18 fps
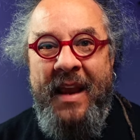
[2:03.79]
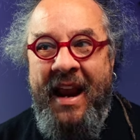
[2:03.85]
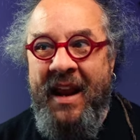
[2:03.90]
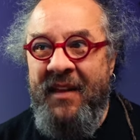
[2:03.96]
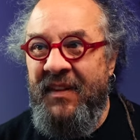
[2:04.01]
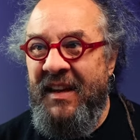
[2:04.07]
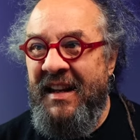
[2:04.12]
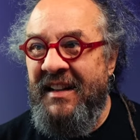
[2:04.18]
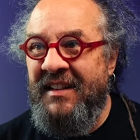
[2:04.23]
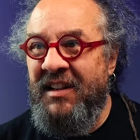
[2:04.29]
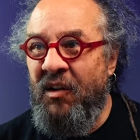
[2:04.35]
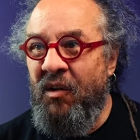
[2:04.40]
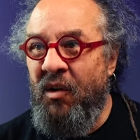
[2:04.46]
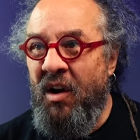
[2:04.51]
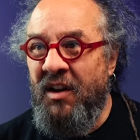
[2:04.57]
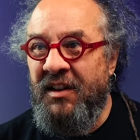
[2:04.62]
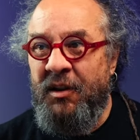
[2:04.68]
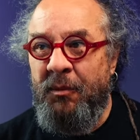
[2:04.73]
and these
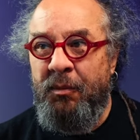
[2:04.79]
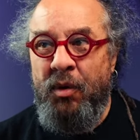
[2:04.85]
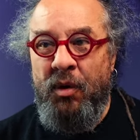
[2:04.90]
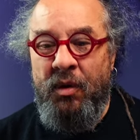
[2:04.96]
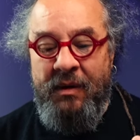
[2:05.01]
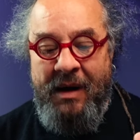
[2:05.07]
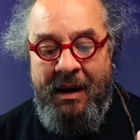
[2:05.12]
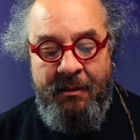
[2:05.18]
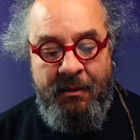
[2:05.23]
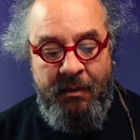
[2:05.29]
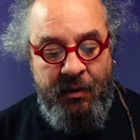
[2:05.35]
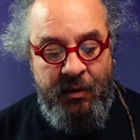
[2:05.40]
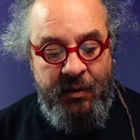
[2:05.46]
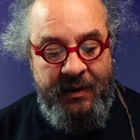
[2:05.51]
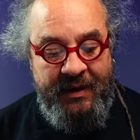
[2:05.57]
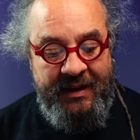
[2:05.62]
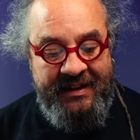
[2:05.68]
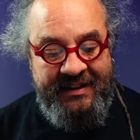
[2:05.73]
are also
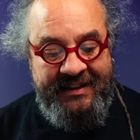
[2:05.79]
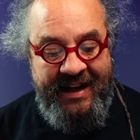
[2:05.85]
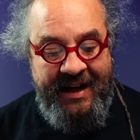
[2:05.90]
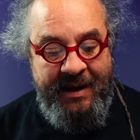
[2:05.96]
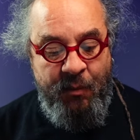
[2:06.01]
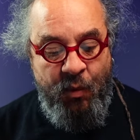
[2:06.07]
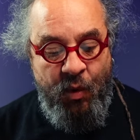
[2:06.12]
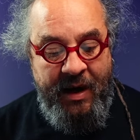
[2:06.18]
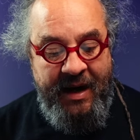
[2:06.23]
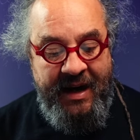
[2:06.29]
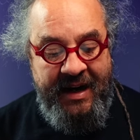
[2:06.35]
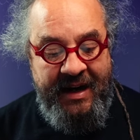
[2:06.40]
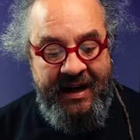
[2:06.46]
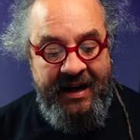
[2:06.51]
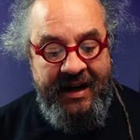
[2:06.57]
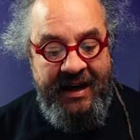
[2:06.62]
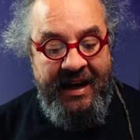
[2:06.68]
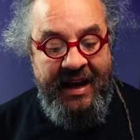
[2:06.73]
programmable in the same
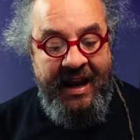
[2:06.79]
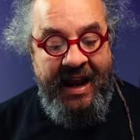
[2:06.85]
way